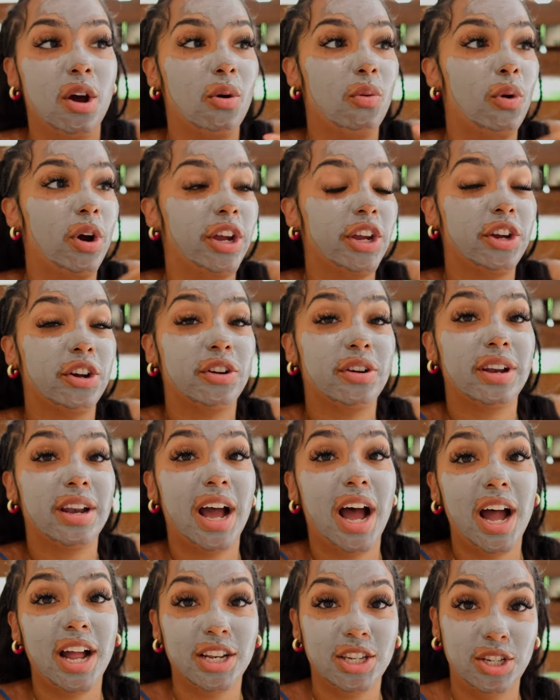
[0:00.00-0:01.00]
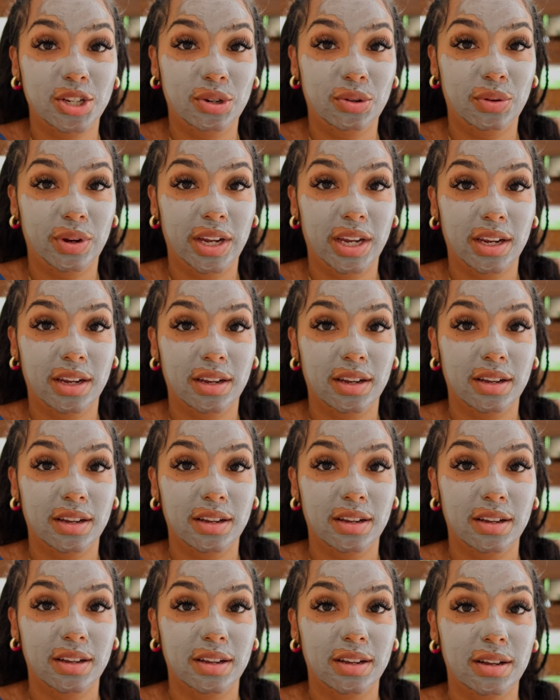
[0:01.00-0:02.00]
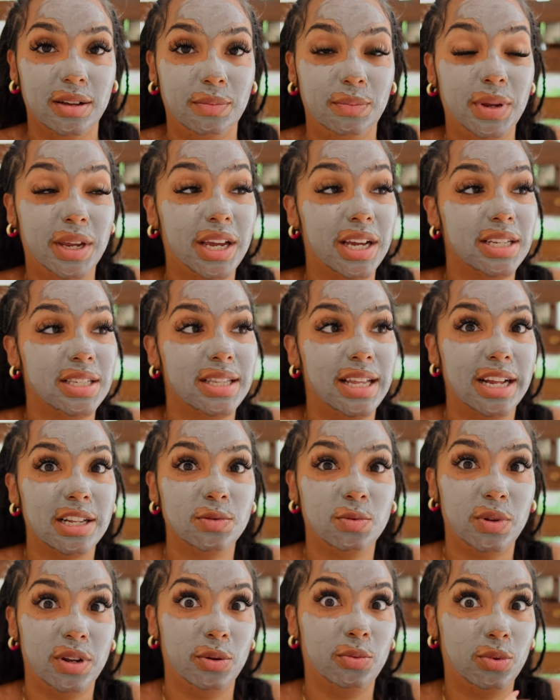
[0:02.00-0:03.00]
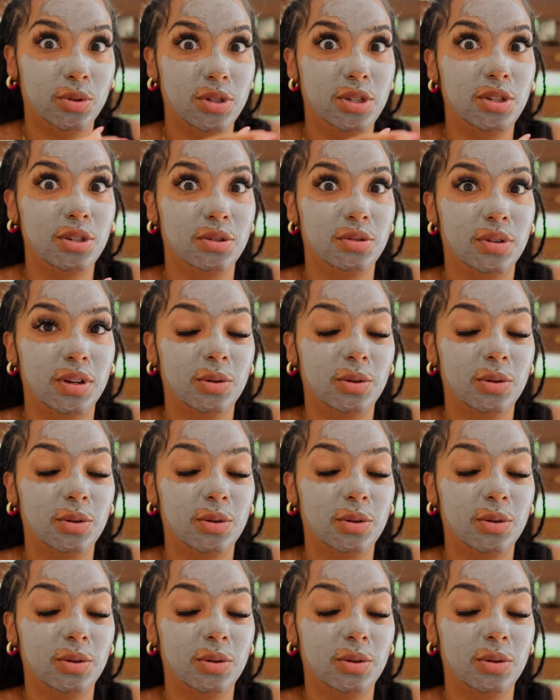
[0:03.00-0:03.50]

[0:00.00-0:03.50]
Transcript: what you're not doing because that's what it will do.